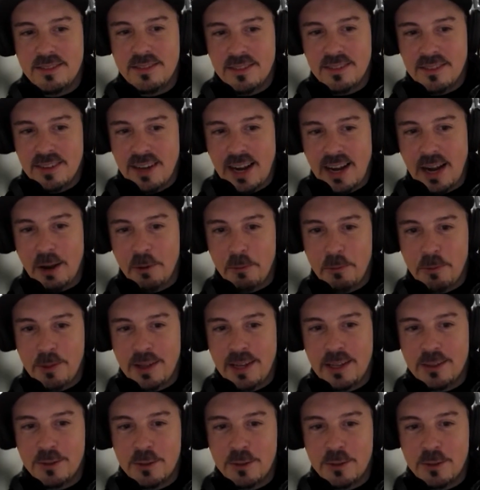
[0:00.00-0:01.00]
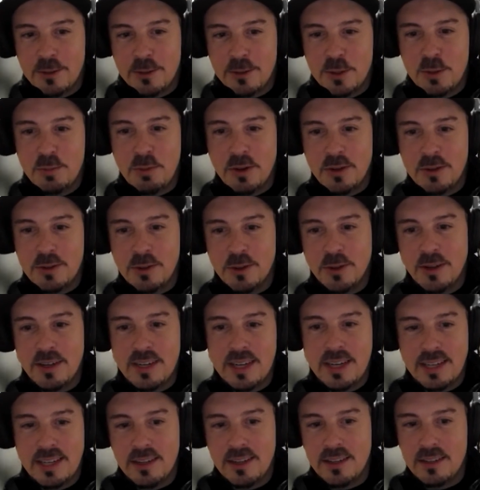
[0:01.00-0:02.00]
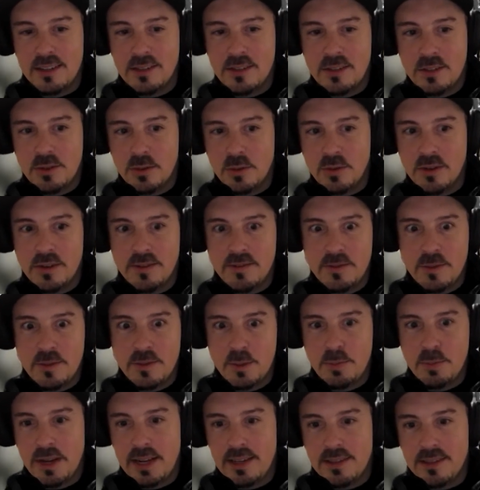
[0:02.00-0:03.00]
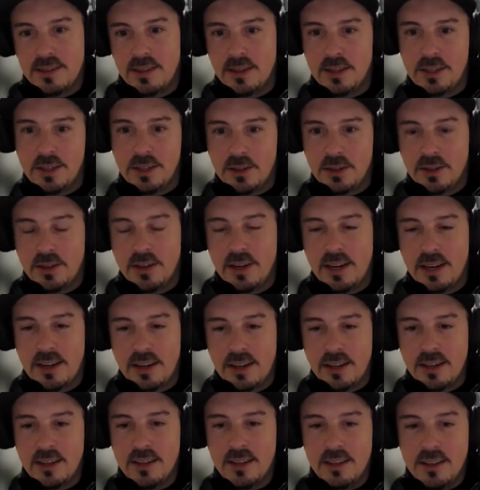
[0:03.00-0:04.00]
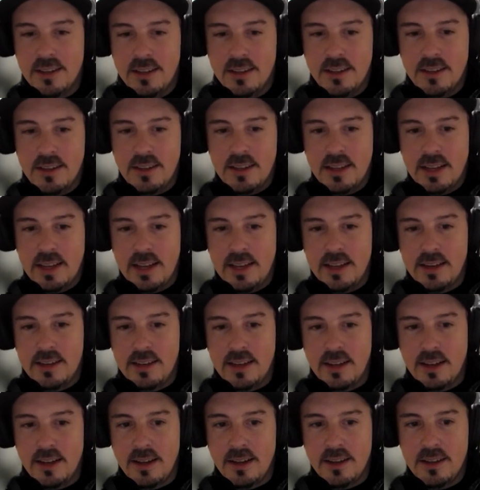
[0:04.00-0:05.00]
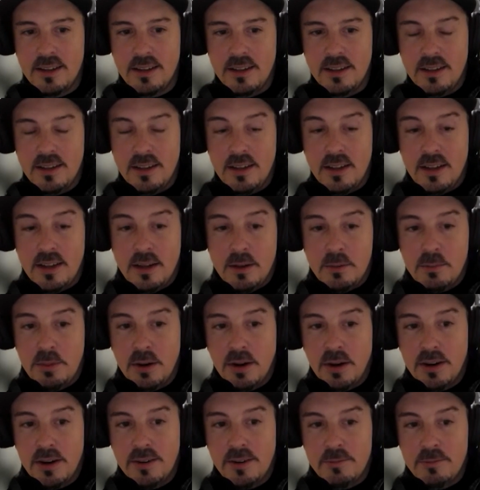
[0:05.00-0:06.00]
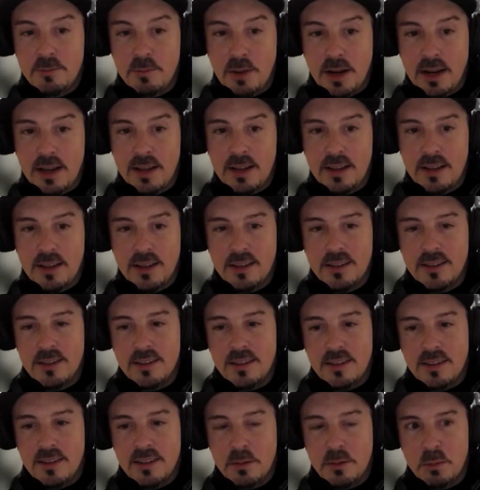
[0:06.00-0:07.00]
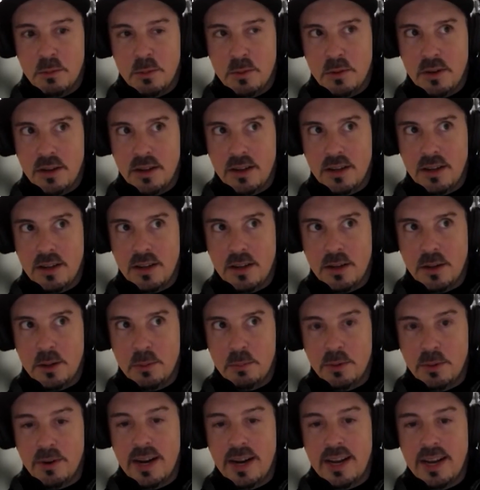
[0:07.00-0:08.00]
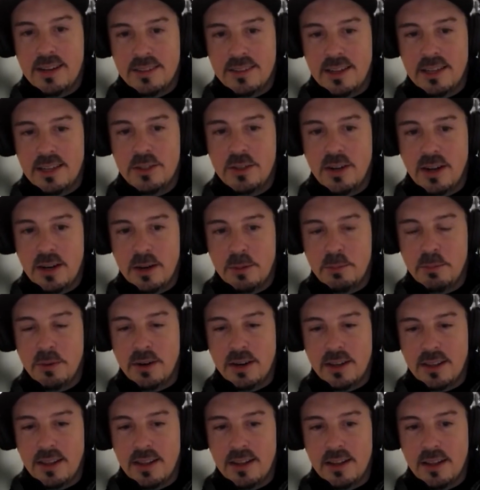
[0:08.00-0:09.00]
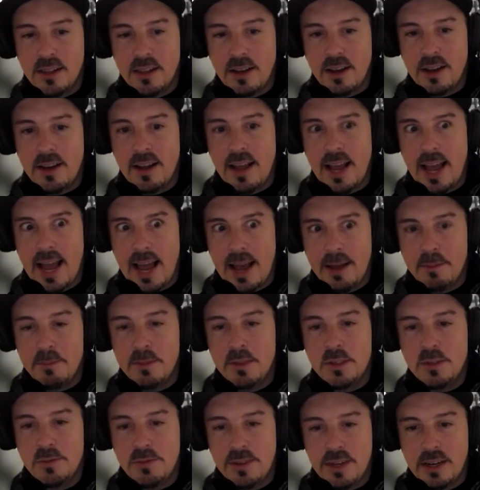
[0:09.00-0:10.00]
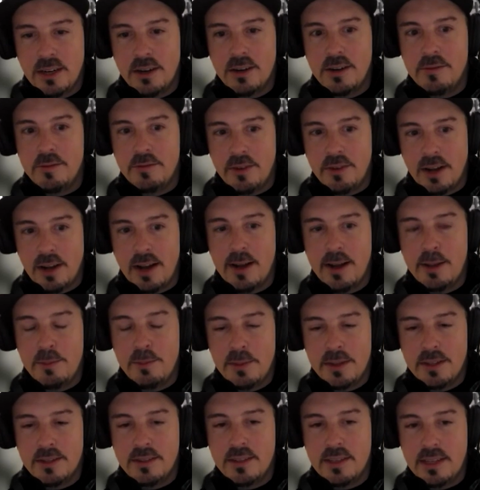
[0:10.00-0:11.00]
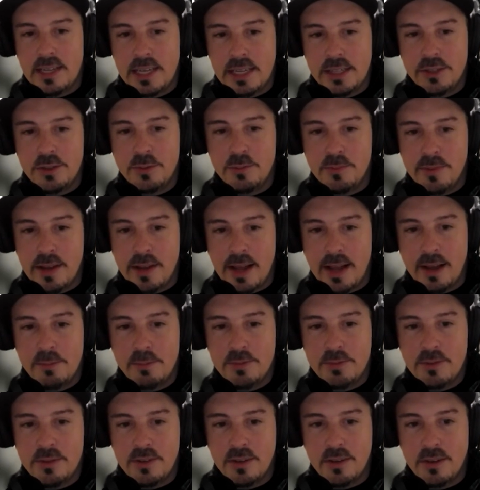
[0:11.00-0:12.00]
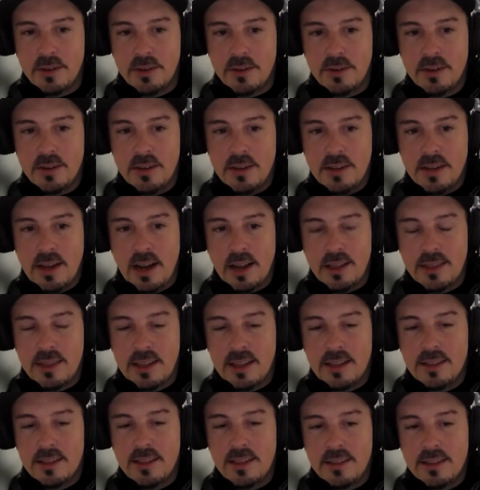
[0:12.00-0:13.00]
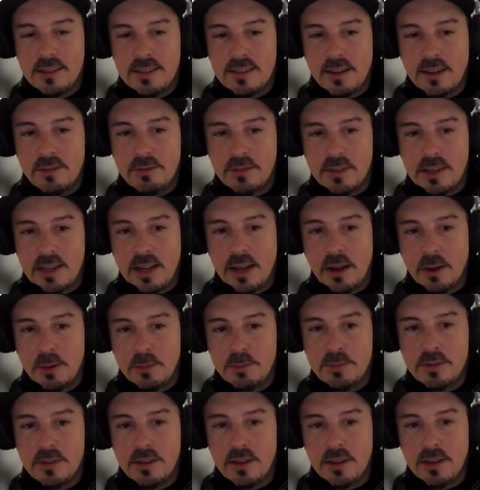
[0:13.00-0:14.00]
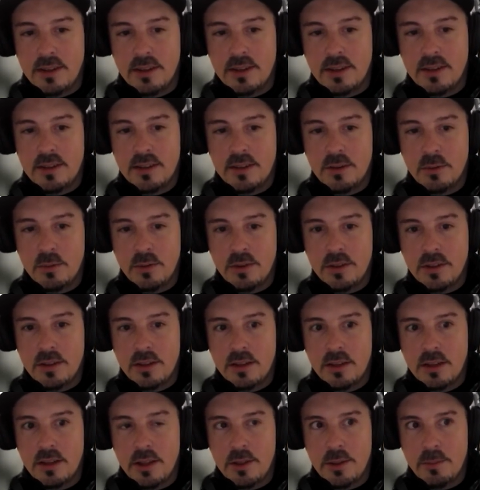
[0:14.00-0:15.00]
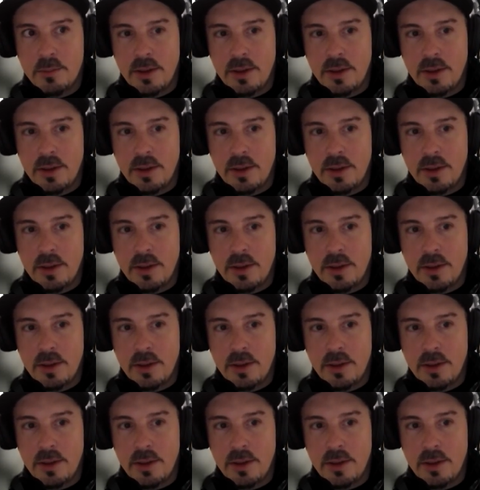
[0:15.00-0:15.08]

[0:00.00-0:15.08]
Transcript: how things are supposed to look in a sort of space that you're creating. And uh part of my uh, brand is I try to bring like a lot of atmosphere and vibe into each map. So I think that's definitely helped uh, with the